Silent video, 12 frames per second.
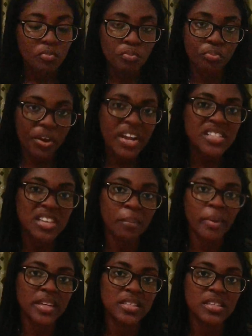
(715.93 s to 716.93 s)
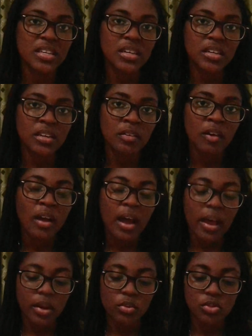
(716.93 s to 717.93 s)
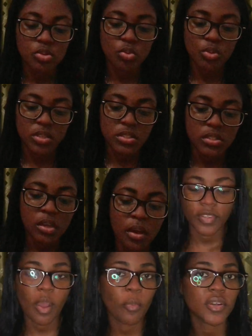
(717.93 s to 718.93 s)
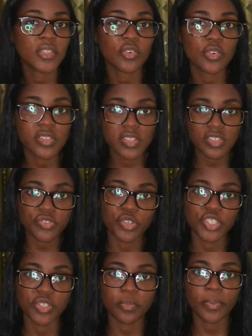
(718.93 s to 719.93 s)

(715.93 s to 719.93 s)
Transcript: Breaks I might take. I don't want to quit. About the content creation